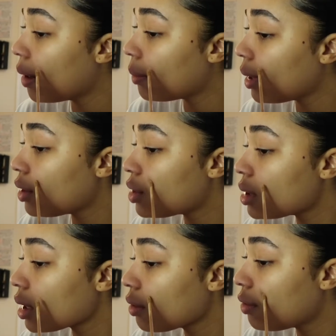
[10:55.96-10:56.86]
Yeah, there's just
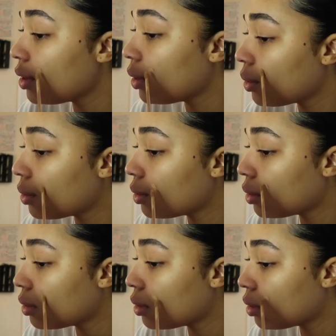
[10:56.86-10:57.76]
like a few.
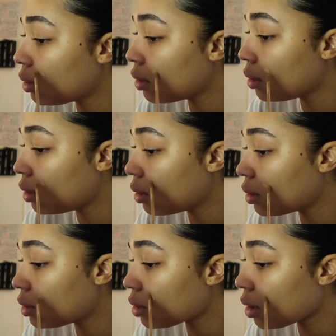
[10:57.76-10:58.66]

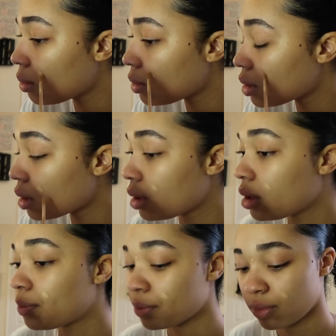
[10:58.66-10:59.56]
So I'm just gonna,